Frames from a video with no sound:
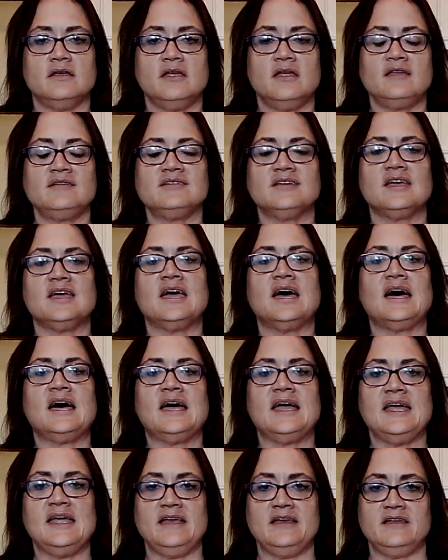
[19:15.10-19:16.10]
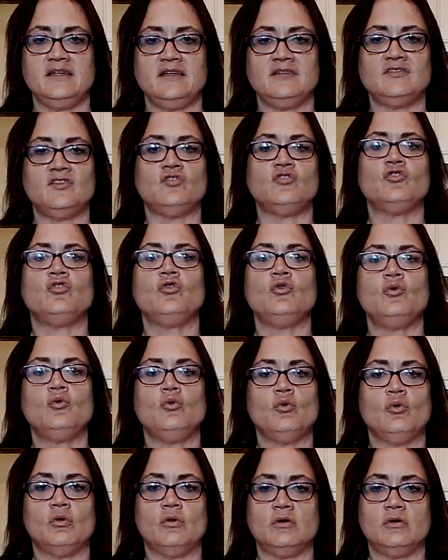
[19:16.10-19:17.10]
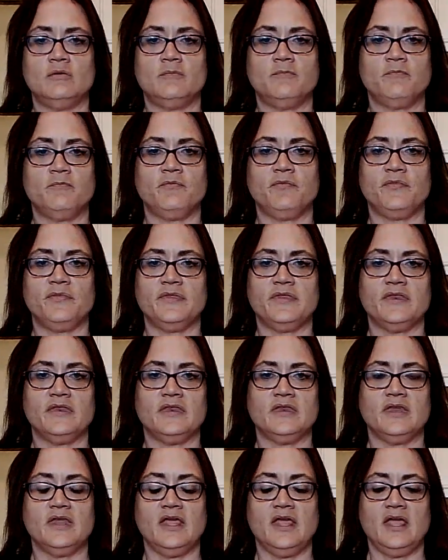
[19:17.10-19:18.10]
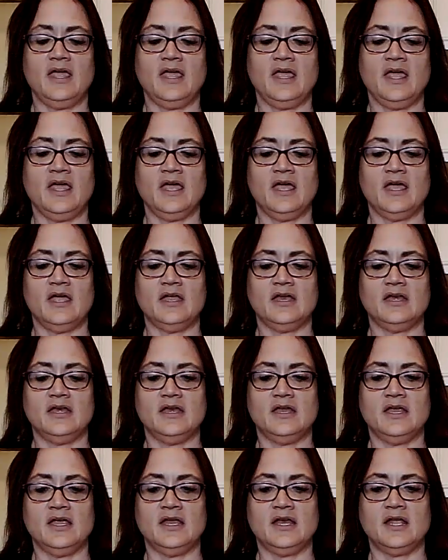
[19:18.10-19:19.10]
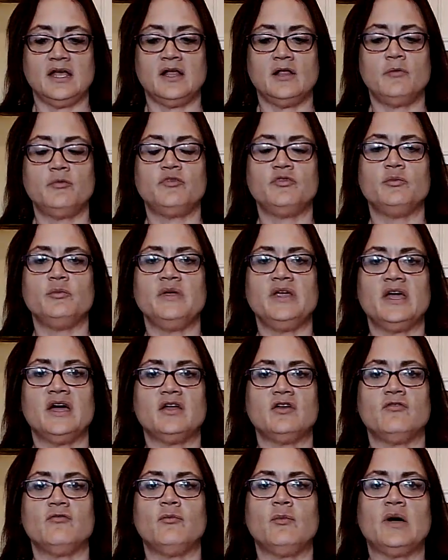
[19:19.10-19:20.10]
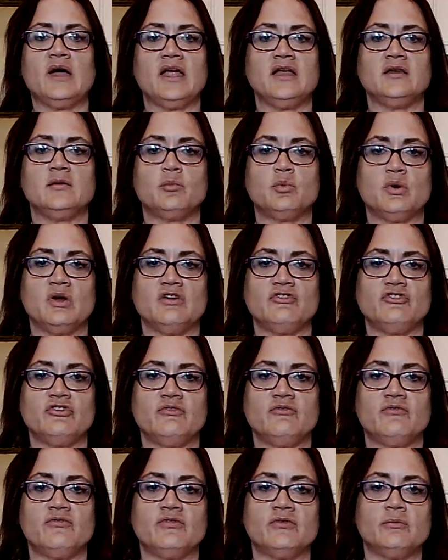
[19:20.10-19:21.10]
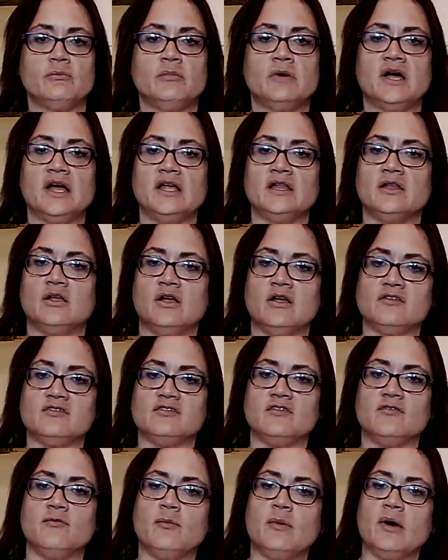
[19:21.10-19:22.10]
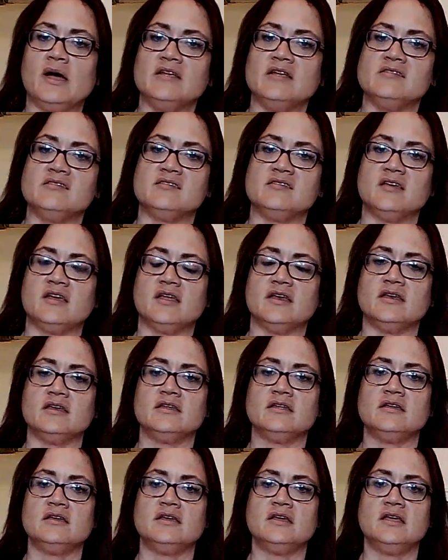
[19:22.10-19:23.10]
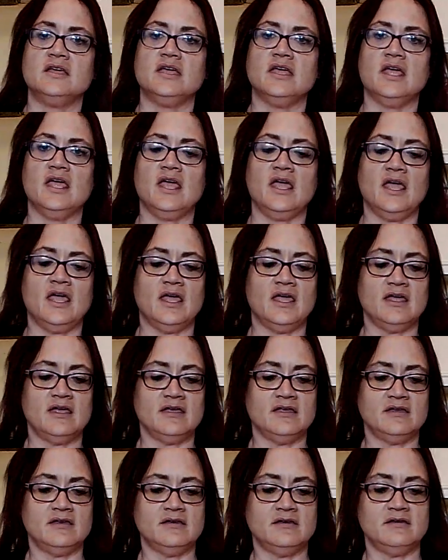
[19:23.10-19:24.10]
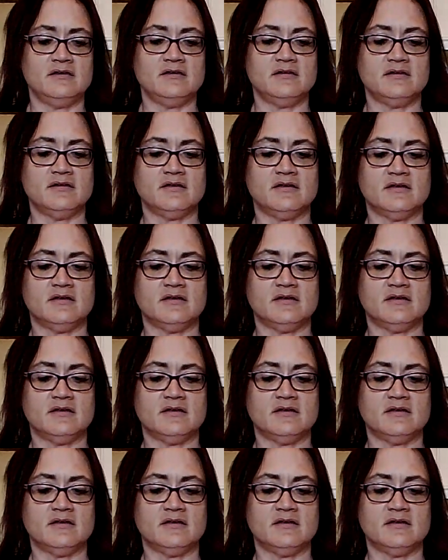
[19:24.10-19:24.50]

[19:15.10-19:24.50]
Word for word: it's a guide, it's a tool. And it helps me out of my depression from my loss of my son. And